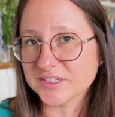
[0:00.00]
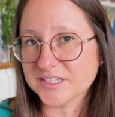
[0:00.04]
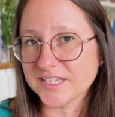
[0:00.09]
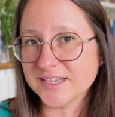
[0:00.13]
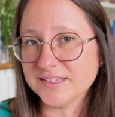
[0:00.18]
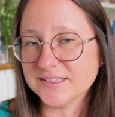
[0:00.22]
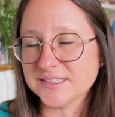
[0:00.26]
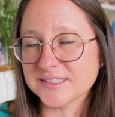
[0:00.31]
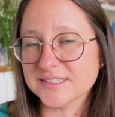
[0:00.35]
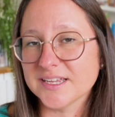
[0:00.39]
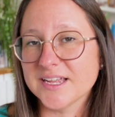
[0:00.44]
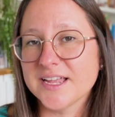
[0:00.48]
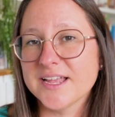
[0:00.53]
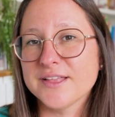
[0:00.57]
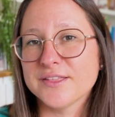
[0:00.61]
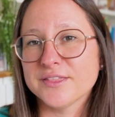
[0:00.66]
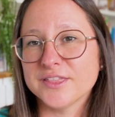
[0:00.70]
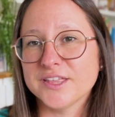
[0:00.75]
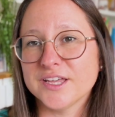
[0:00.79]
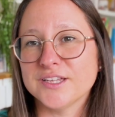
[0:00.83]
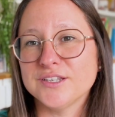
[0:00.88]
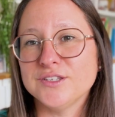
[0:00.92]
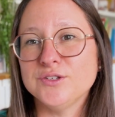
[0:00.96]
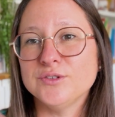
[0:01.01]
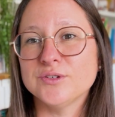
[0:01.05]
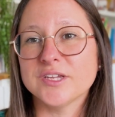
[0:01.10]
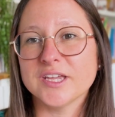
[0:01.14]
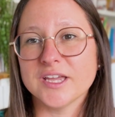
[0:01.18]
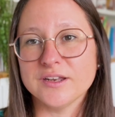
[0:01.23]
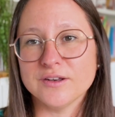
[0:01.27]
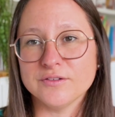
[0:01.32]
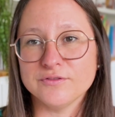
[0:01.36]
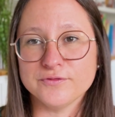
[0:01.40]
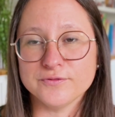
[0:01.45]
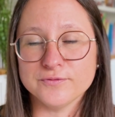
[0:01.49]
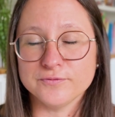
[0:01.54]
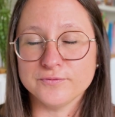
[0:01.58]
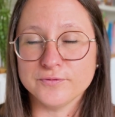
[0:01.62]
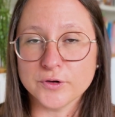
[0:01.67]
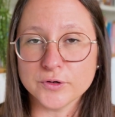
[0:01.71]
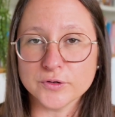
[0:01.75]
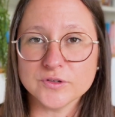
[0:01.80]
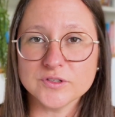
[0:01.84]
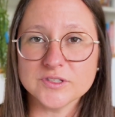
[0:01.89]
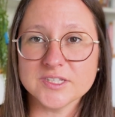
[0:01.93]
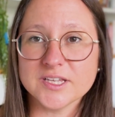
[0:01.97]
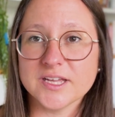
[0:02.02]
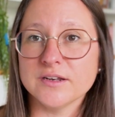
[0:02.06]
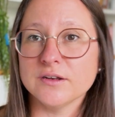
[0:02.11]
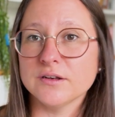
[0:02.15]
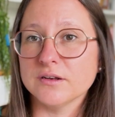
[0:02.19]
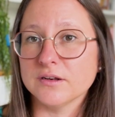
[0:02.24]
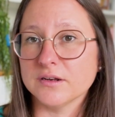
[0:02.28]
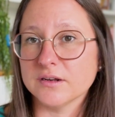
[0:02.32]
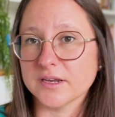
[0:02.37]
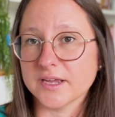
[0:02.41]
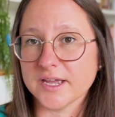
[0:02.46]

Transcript: test, then you can focus and